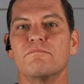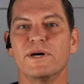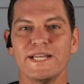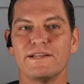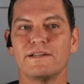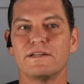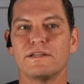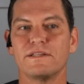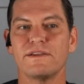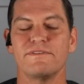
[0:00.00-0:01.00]
But
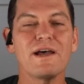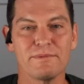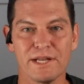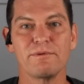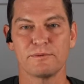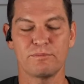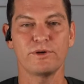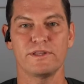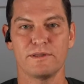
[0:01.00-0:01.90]
they've not been able to put